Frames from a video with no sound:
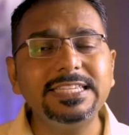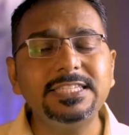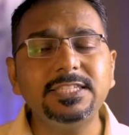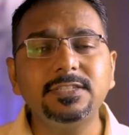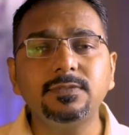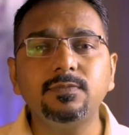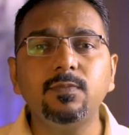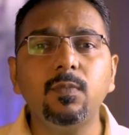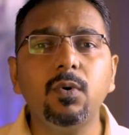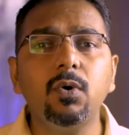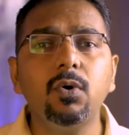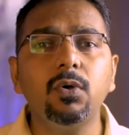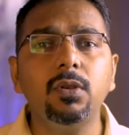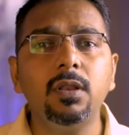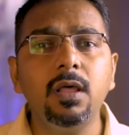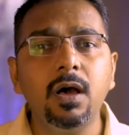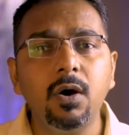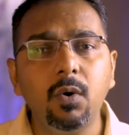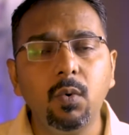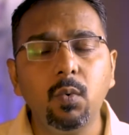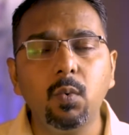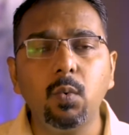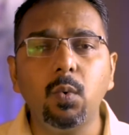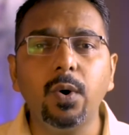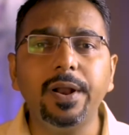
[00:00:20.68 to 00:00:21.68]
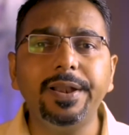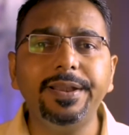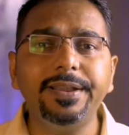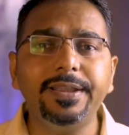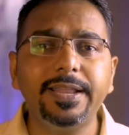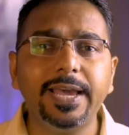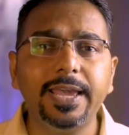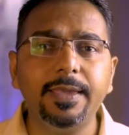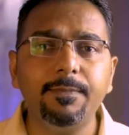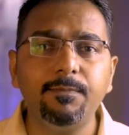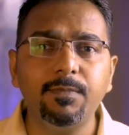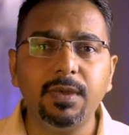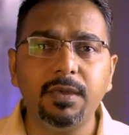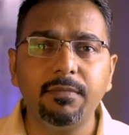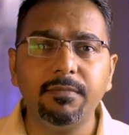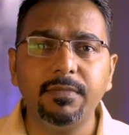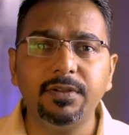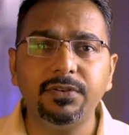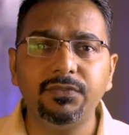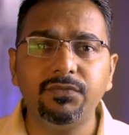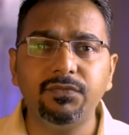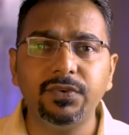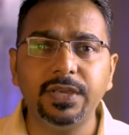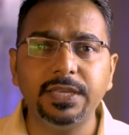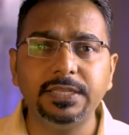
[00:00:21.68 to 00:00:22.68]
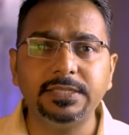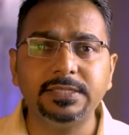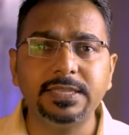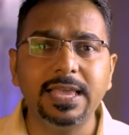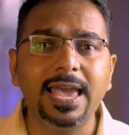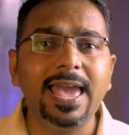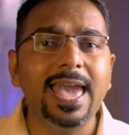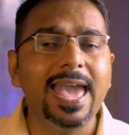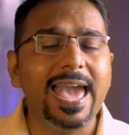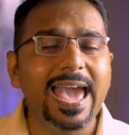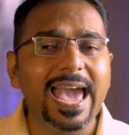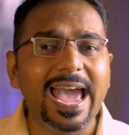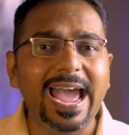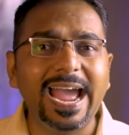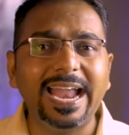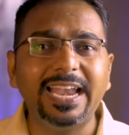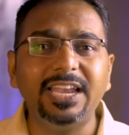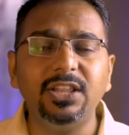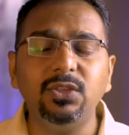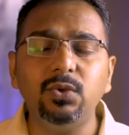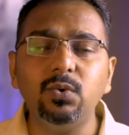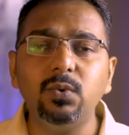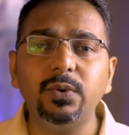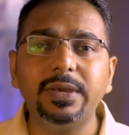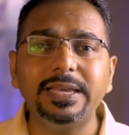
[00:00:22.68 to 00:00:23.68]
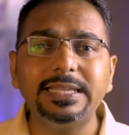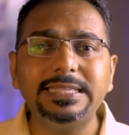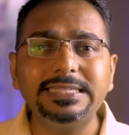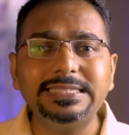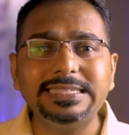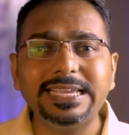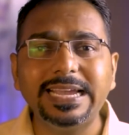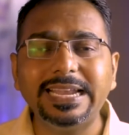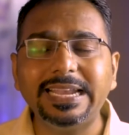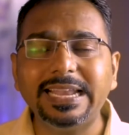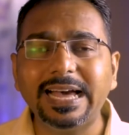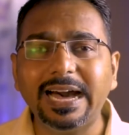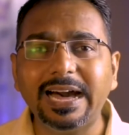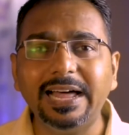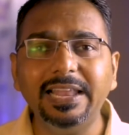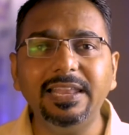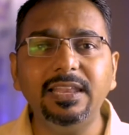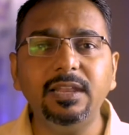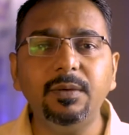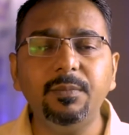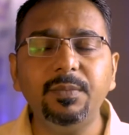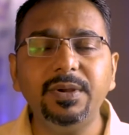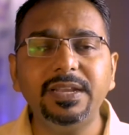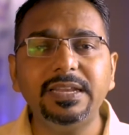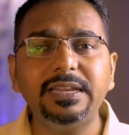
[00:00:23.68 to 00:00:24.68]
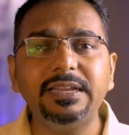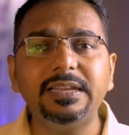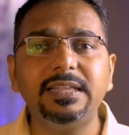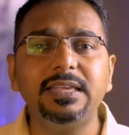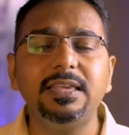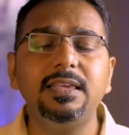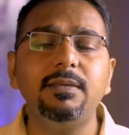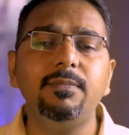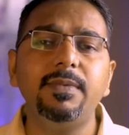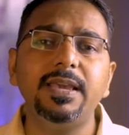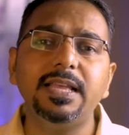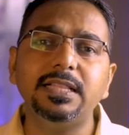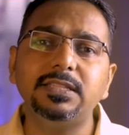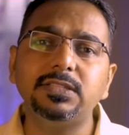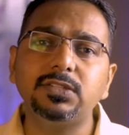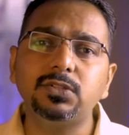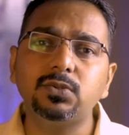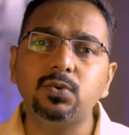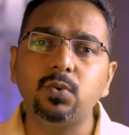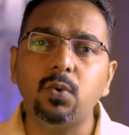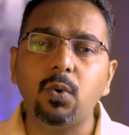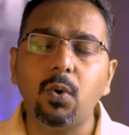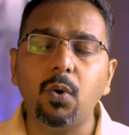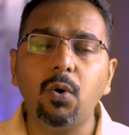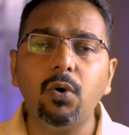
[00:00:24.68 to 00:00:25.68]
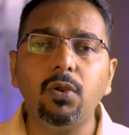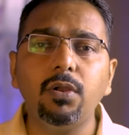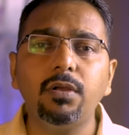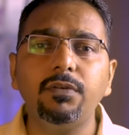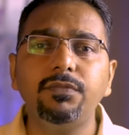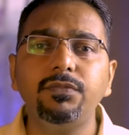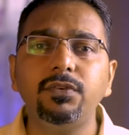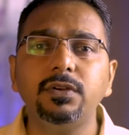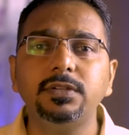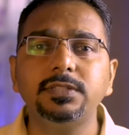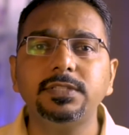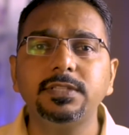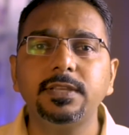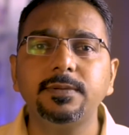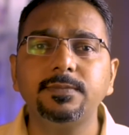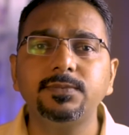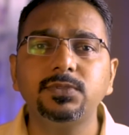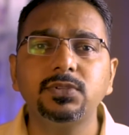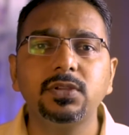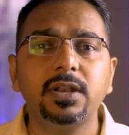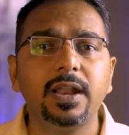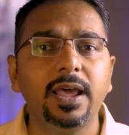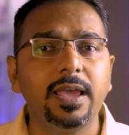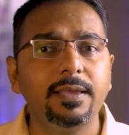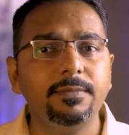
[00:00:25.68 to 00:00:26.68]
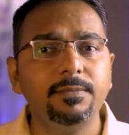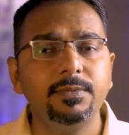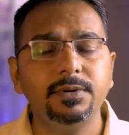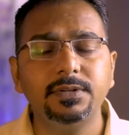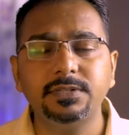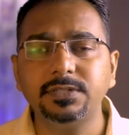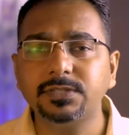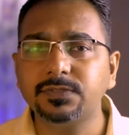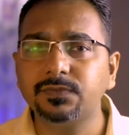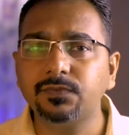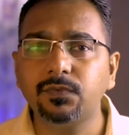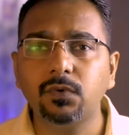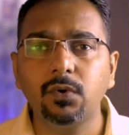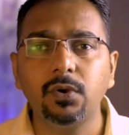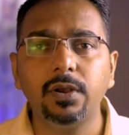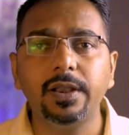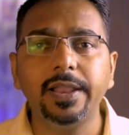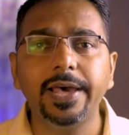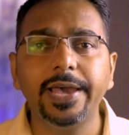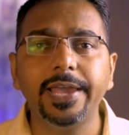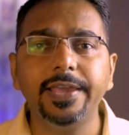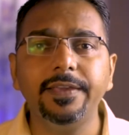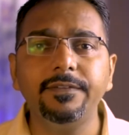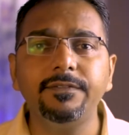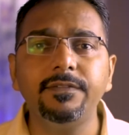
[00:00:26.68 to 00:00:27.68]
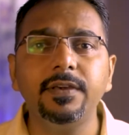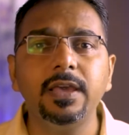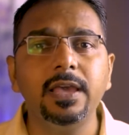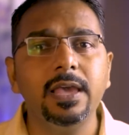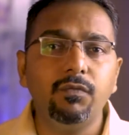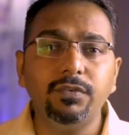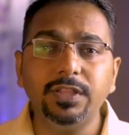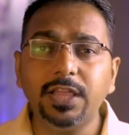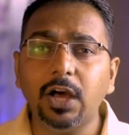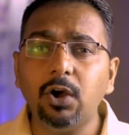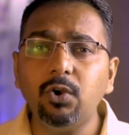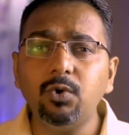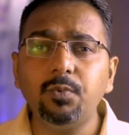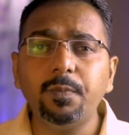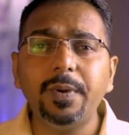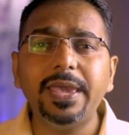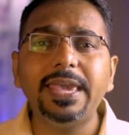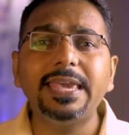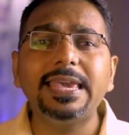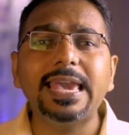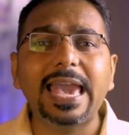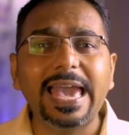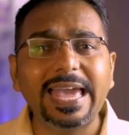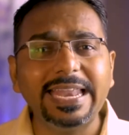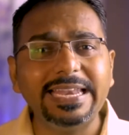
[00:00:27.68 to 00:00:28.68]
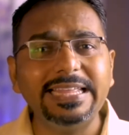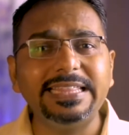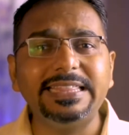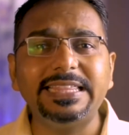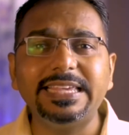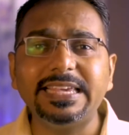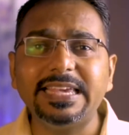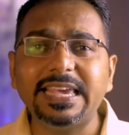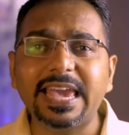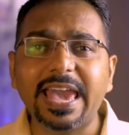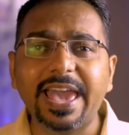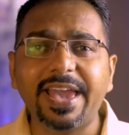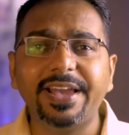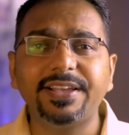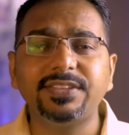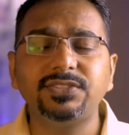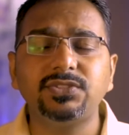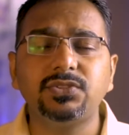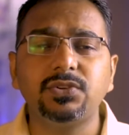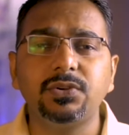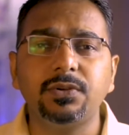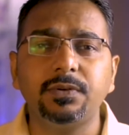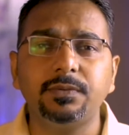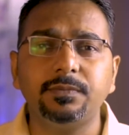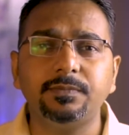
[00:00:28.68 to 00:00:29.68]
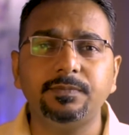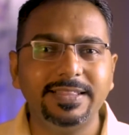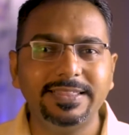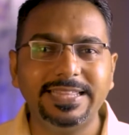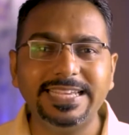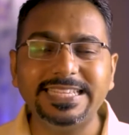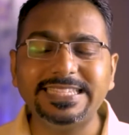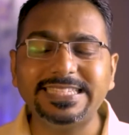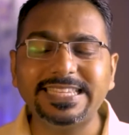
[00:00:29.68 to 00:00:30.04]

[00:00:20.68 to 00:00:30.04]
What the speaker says: small one-time payment fees, and you can send unlimited emails to all of your subscribers for life without paying anything extra? This